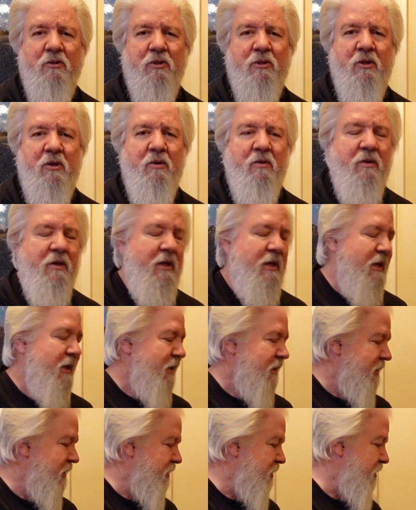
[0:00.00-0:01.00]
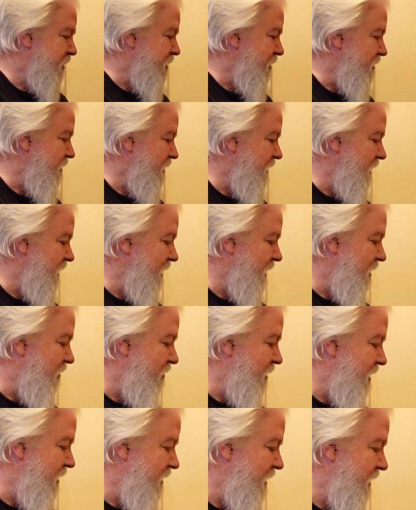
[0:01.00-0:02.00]
So this is certainly a
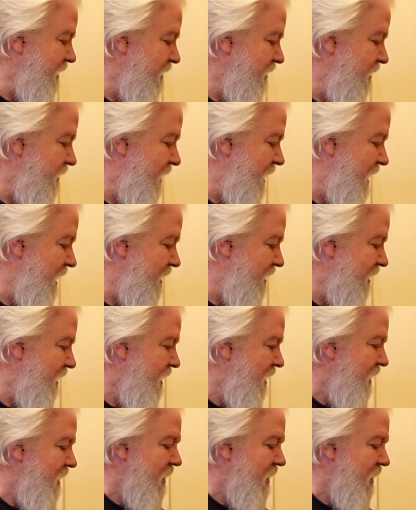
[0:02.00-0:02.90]
better deal than that.